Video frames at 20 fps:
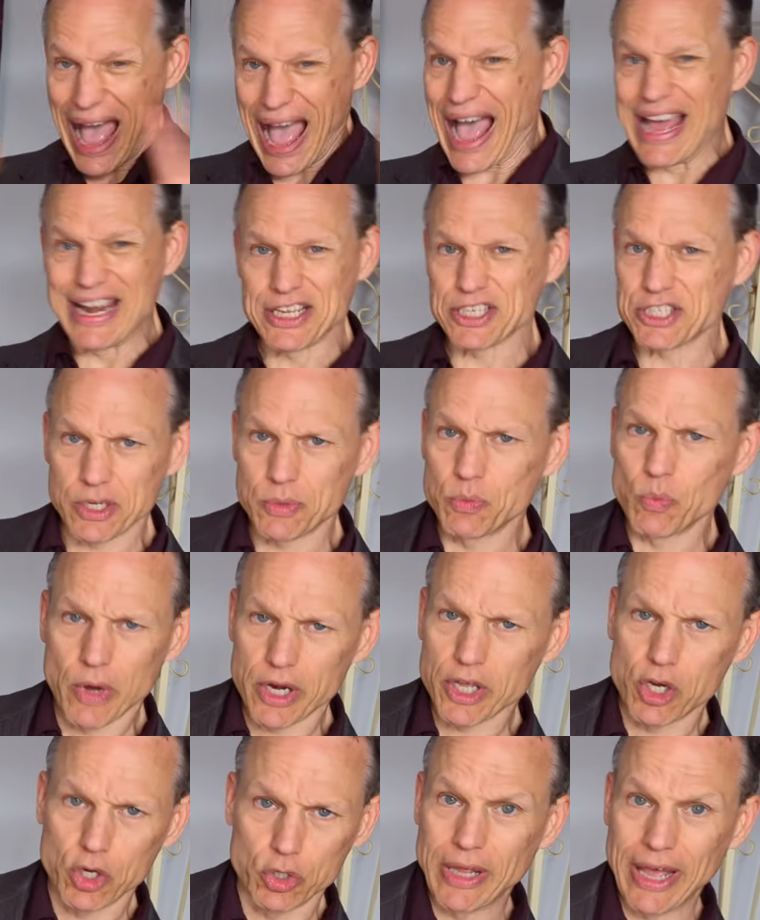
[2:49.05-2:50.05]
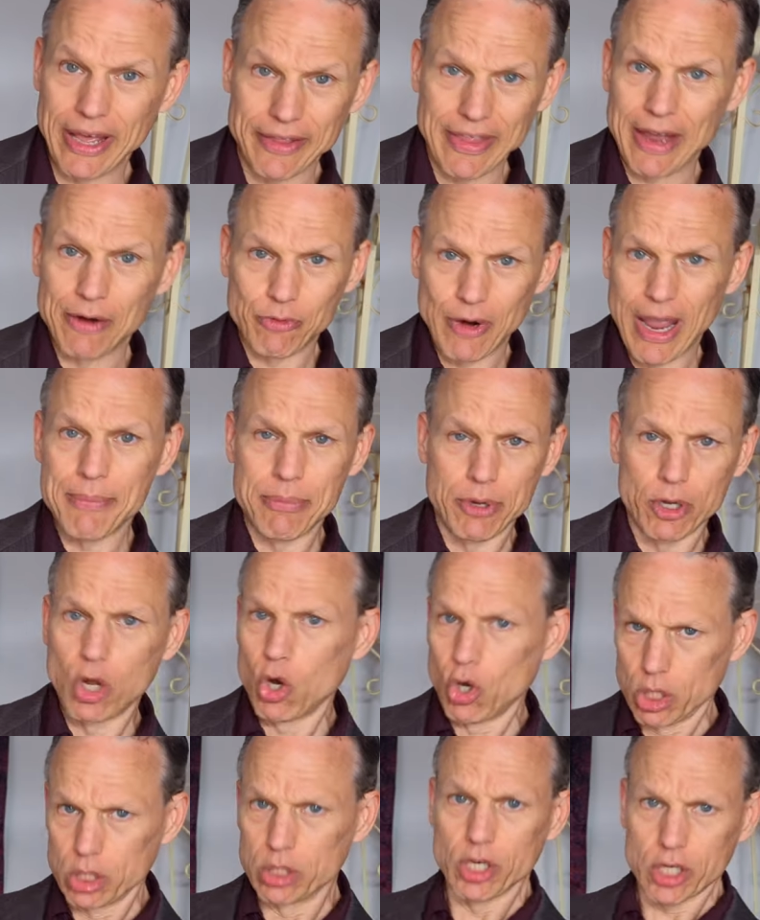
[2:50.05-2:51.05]
I just didn't want to go down that rabbit
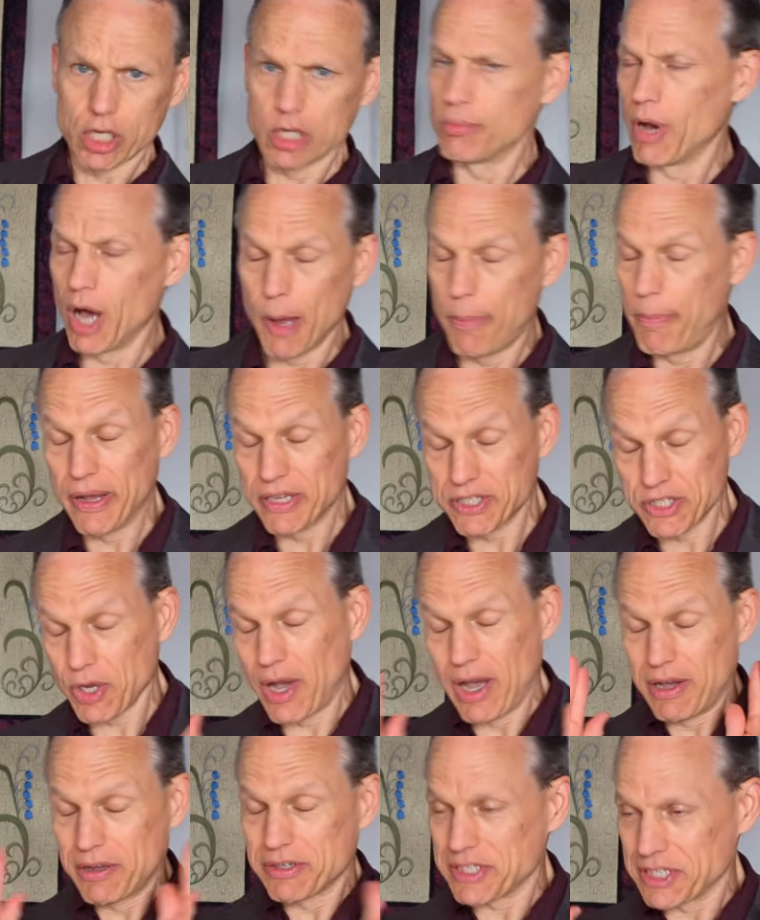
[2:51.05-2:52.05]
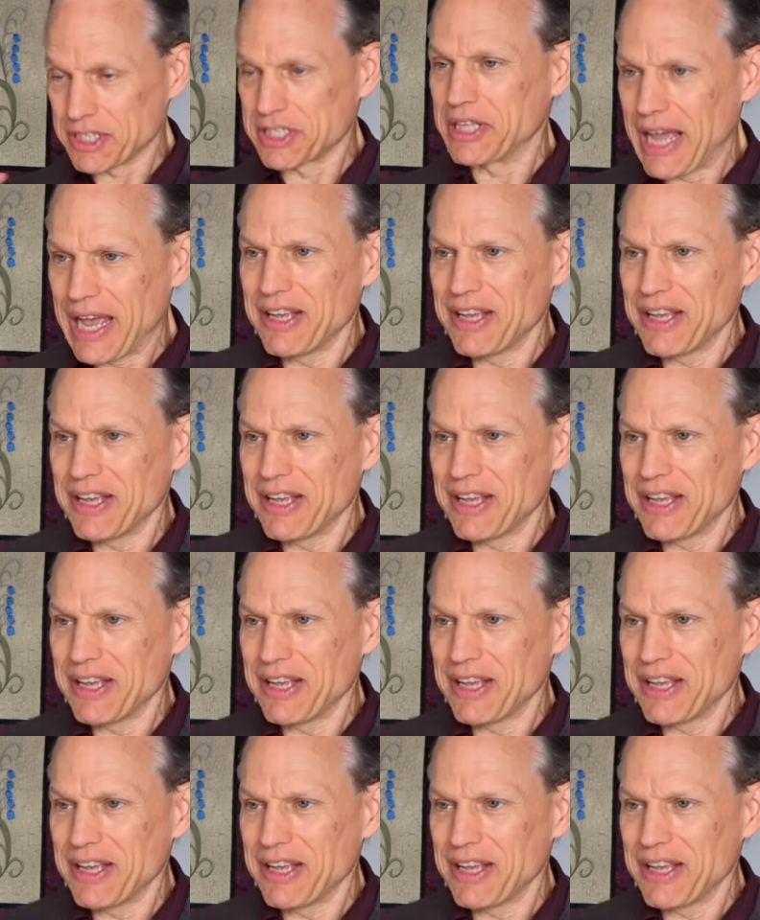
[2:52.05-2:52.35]
hole and look them up, so I was just...